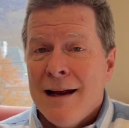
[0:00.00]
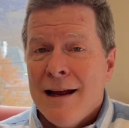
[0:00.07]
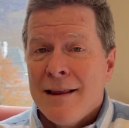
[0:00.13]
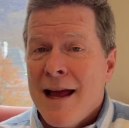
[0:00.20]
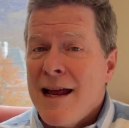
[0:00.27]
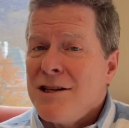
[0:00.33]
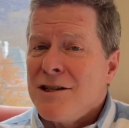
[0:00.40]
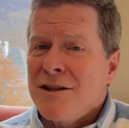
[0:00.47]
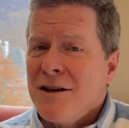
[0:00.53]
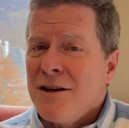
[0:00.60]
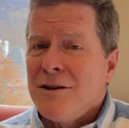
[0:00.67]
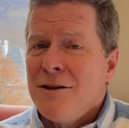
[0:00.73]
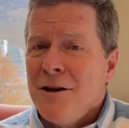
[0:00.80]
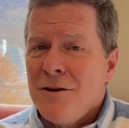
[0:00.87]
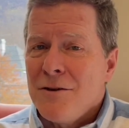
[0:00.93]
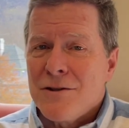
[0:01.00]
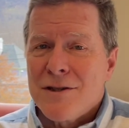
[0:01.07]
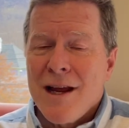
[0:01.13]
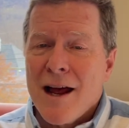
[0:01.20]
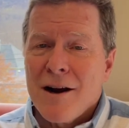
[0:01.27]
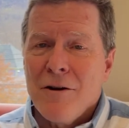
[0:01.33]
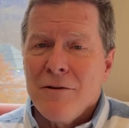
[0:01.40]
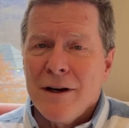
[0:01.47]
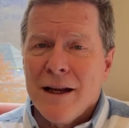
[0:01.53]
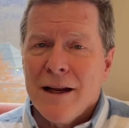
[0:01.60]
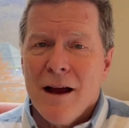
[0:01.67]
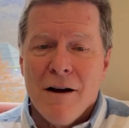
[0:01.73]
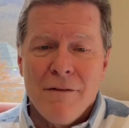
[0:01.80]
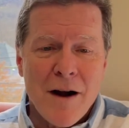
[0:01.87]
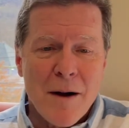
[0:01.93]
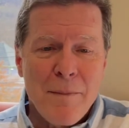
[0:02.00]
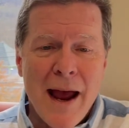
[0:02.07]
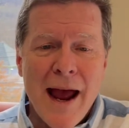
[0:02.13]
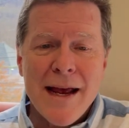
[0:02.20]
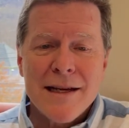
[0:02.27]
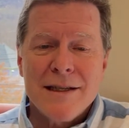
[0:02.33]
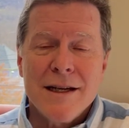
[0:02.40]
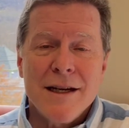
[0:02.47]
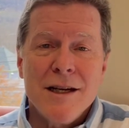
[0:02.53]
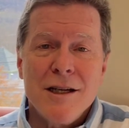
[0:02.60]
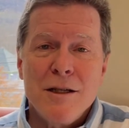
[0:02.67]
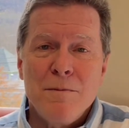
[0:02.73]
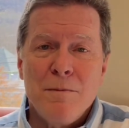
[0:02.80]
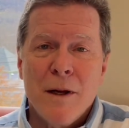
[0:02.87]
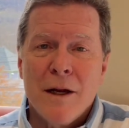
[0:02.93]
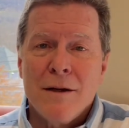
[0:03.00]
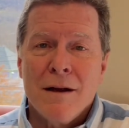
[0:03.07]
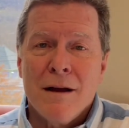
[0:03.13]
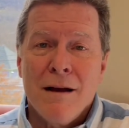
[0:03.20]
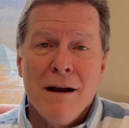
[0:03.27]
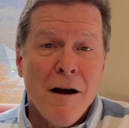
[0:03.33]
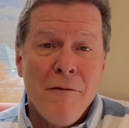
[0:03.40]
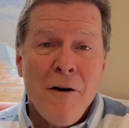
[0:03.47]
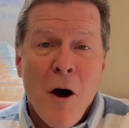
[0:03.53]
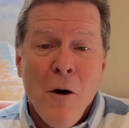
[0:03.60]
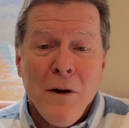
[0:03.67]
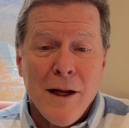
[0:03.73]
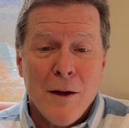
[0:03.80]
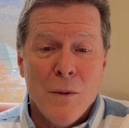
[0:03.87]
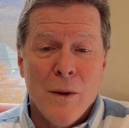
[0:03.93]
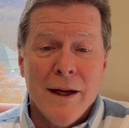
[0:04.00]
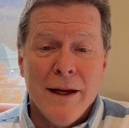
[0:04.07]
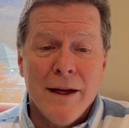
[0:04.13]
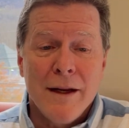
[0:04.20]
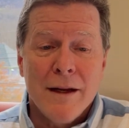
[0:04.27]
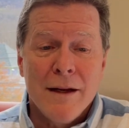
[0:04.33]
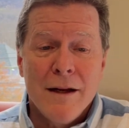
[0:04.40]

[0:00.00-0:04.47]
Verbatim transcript: That's good news not only of our passage, but of Holy Week.